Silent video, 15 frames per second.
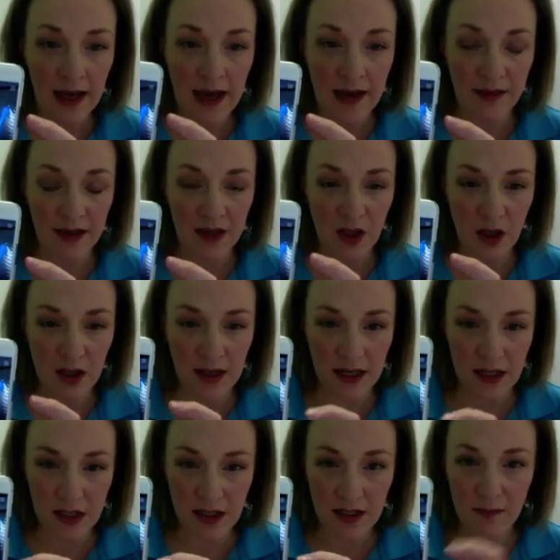And then you can
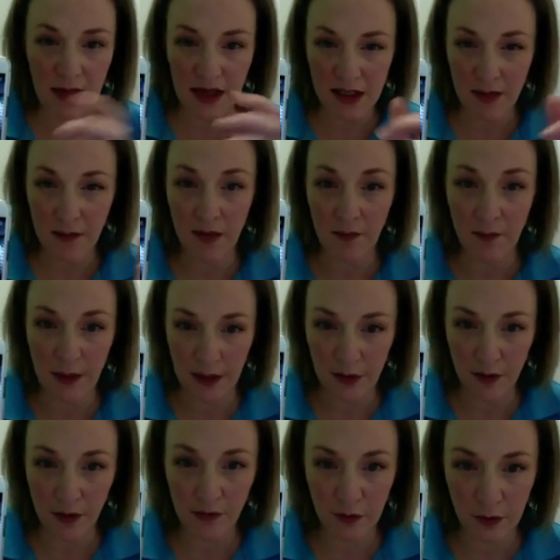actually match up. You're
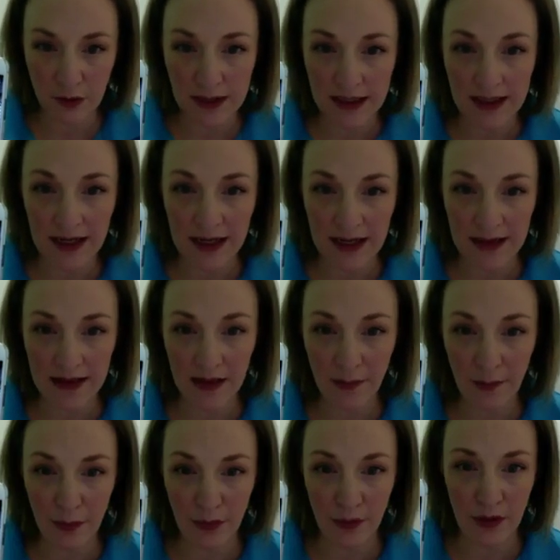better off looking at the
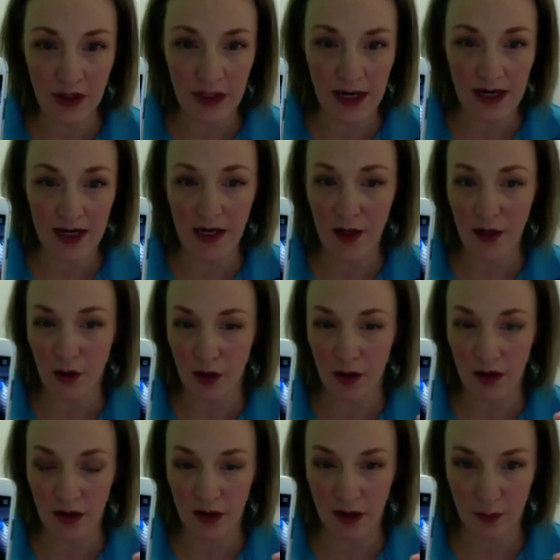blue shading, not
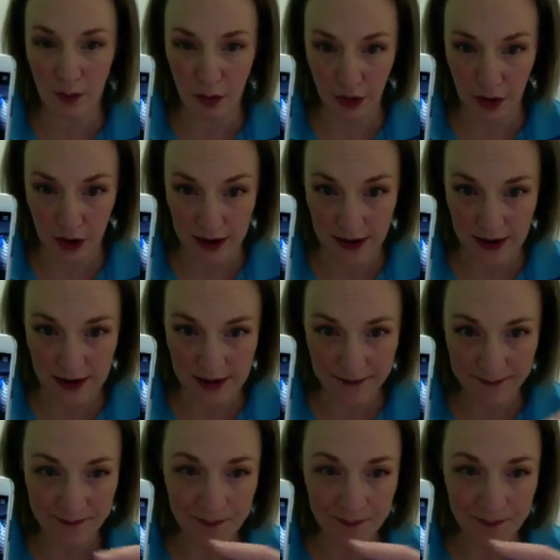the blue crosses,